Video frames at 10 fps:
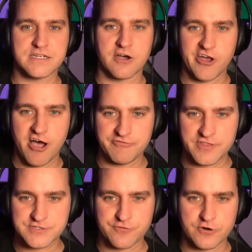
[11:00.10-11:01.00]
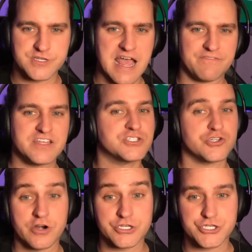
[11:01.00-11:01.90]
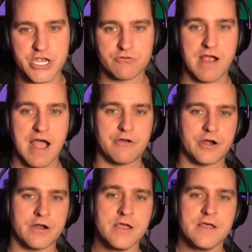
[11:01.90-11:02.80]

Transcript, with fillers: cut off in this first half. They started Jae Crowder.